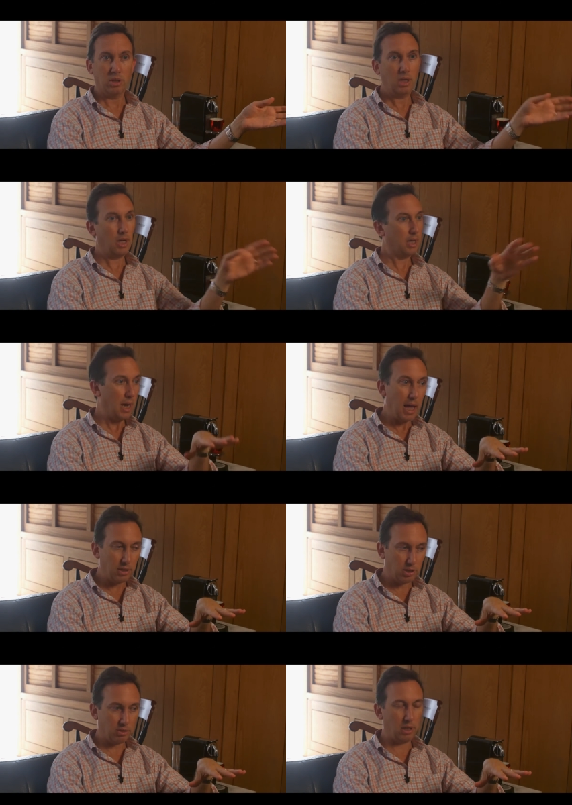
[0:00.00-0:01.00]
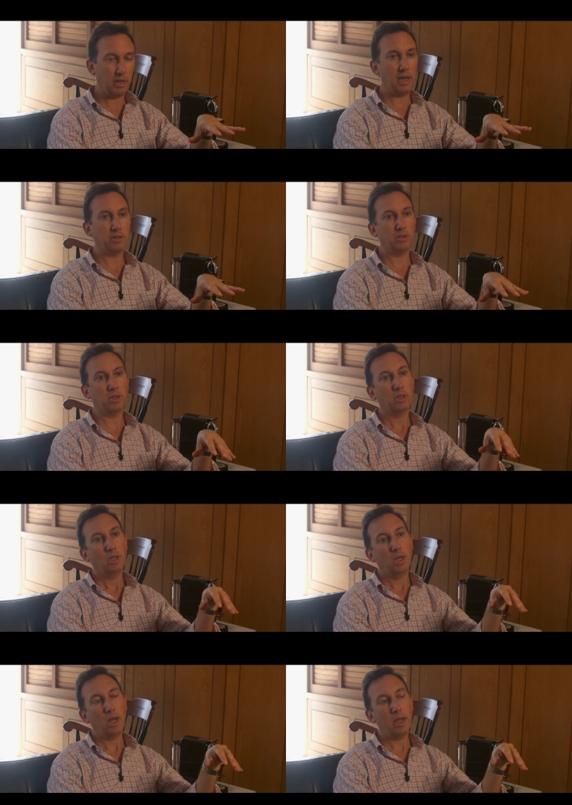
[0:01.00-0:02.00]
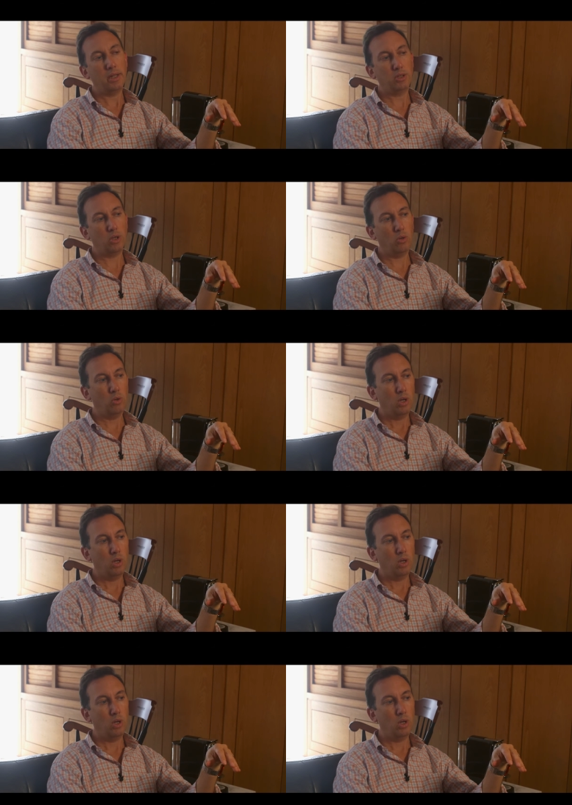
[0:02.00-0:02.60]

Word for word: uh, not just lung cancer. Uh, and so